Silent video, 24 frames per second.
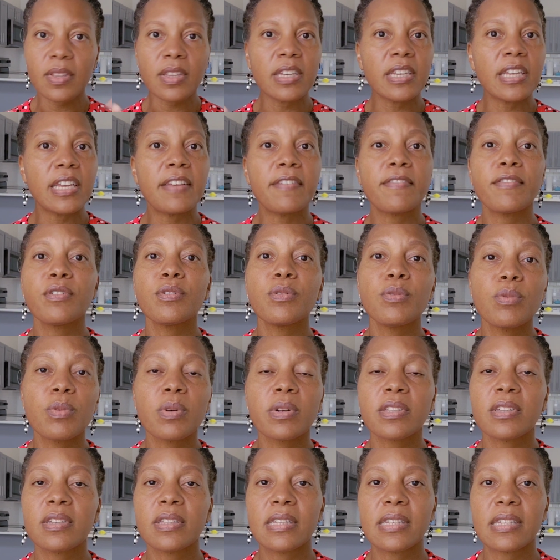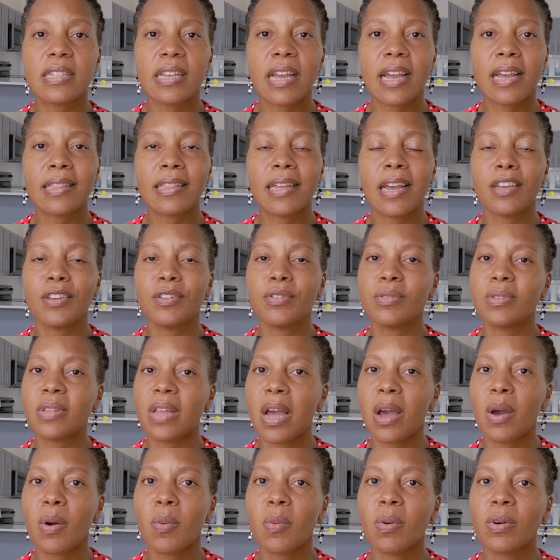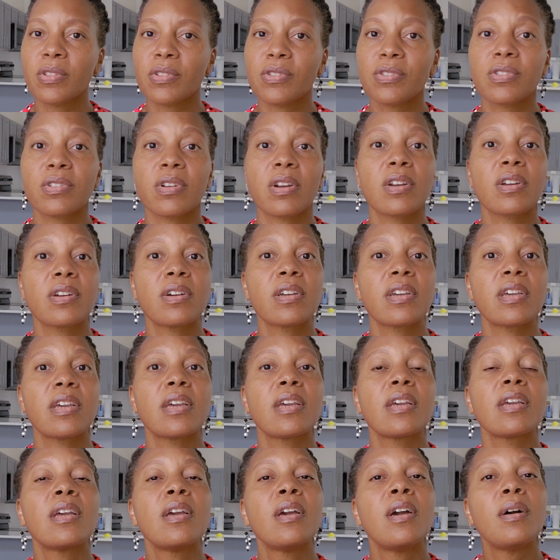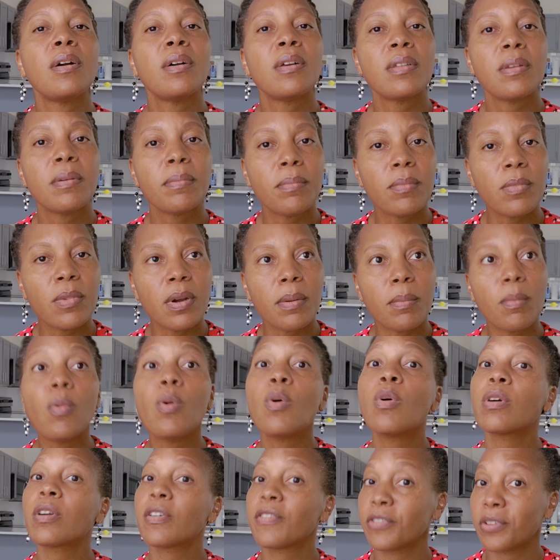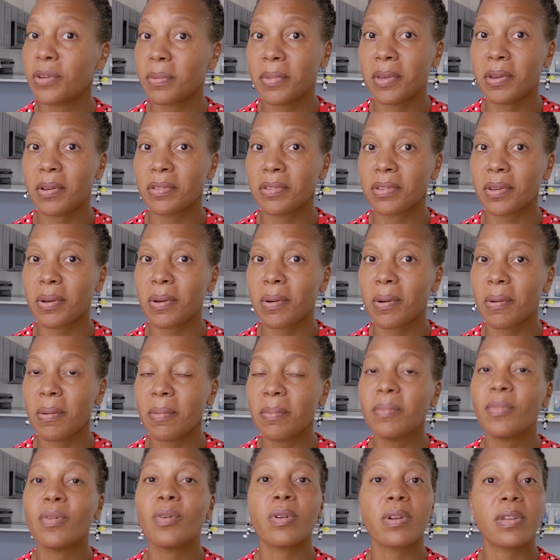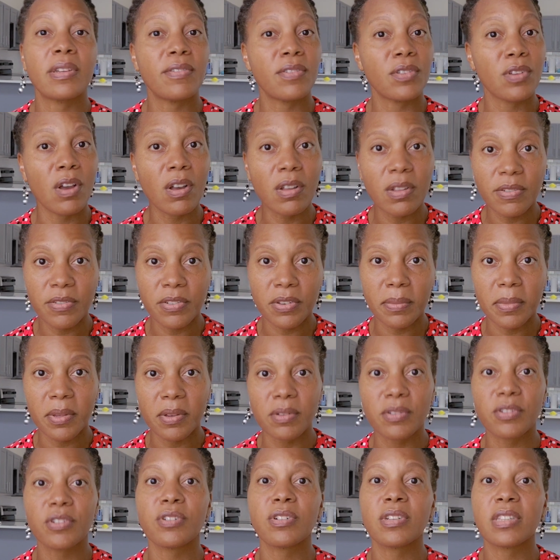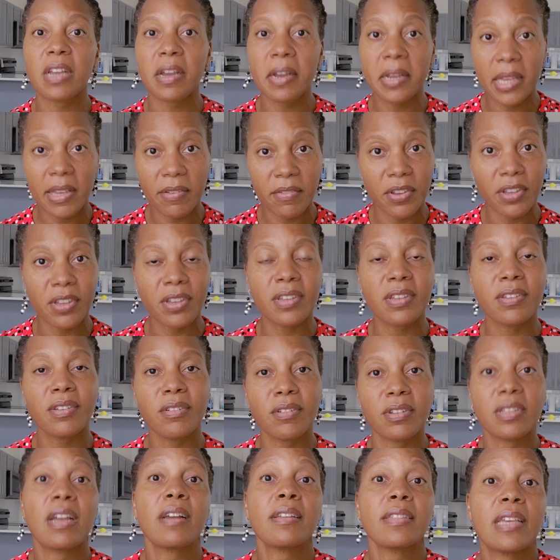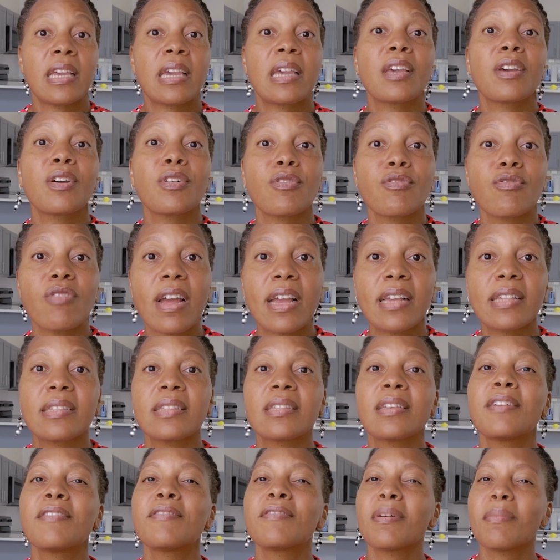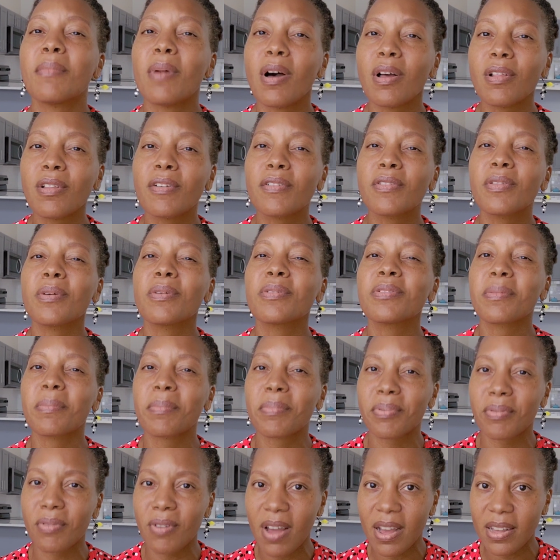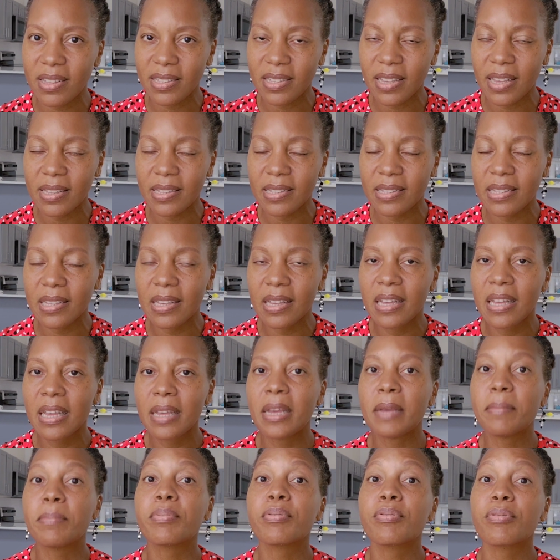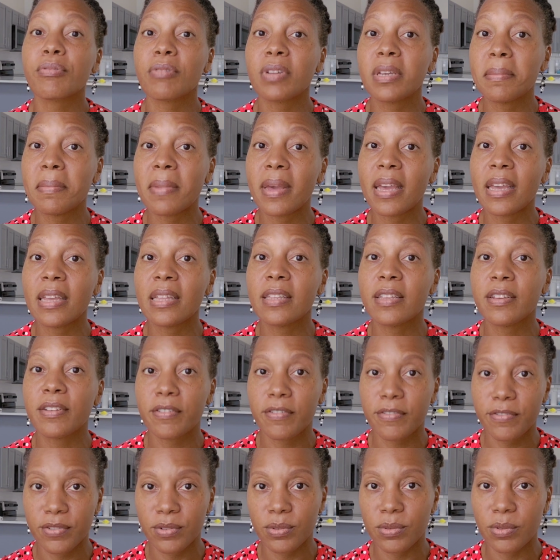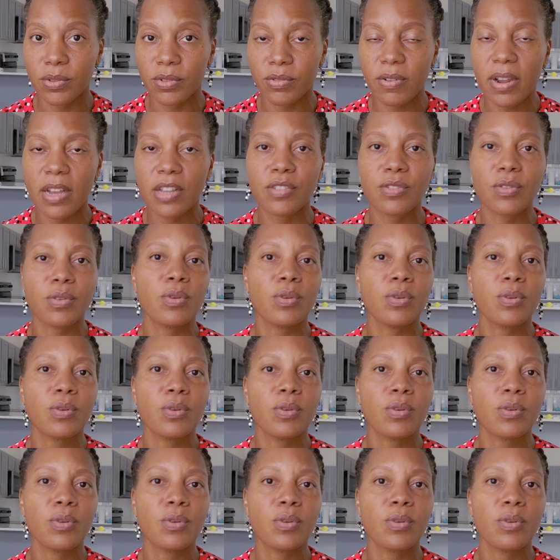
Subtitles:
If you were to decide that you now want to start cooking more of your meals at home, or even all of your meals, you're not taking a rest from all of those processed, pre-made foods, right?